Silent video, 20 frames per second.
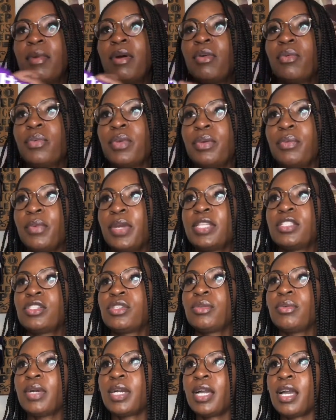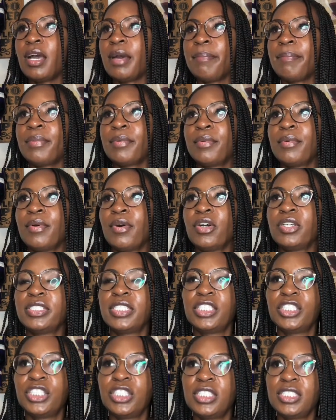we went to a couple
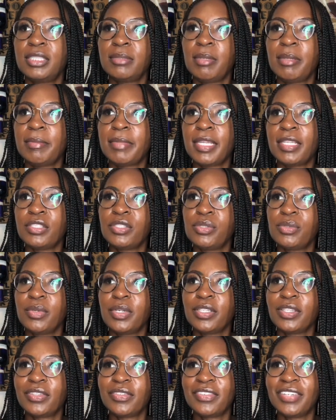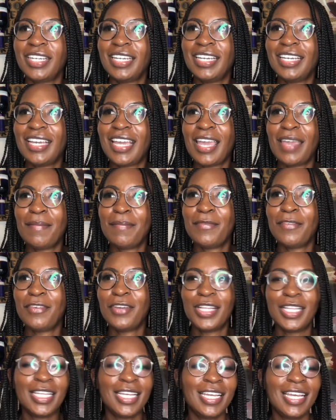auditions, maybe like 2 or 3. Gabe
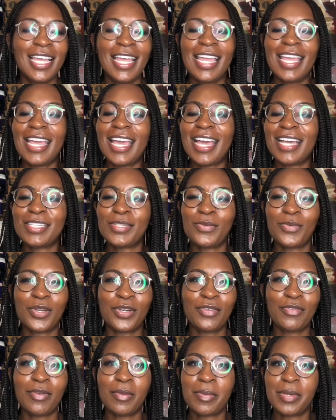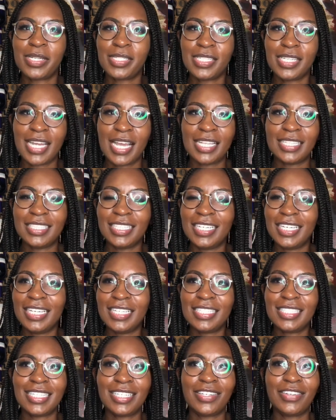really has a wonderful personality. He
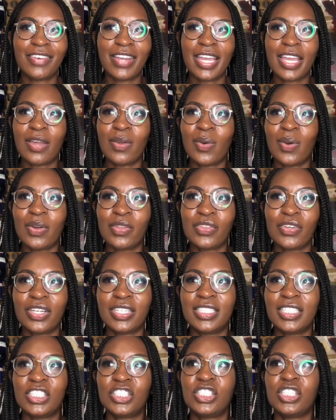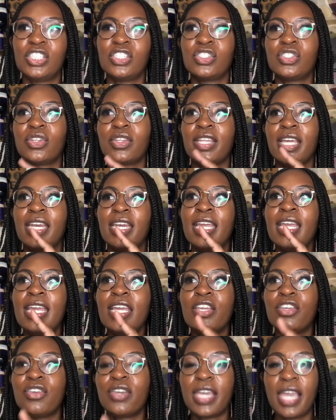did great at all the auditions. So then
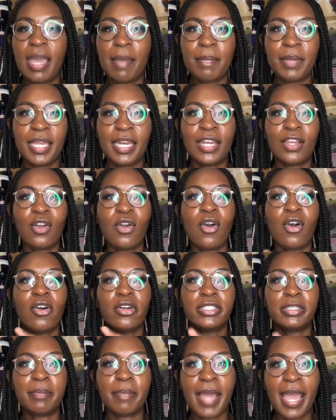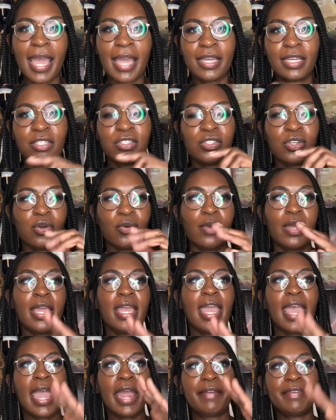you kept getting called back. So
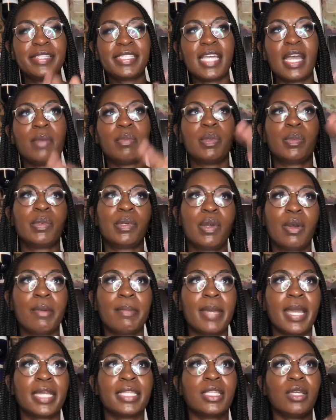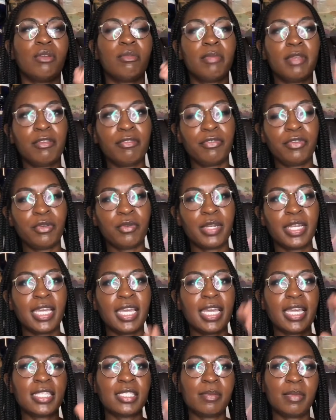every time we would go back, there would be fewer
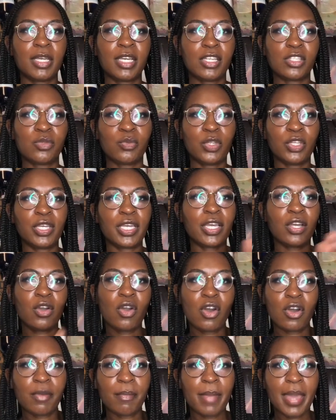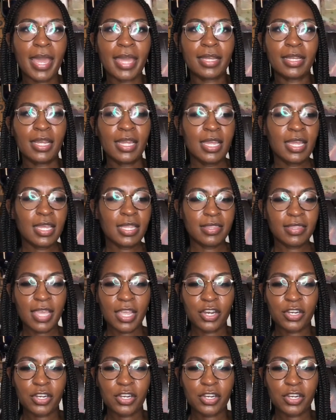kids, because when you get called back, they're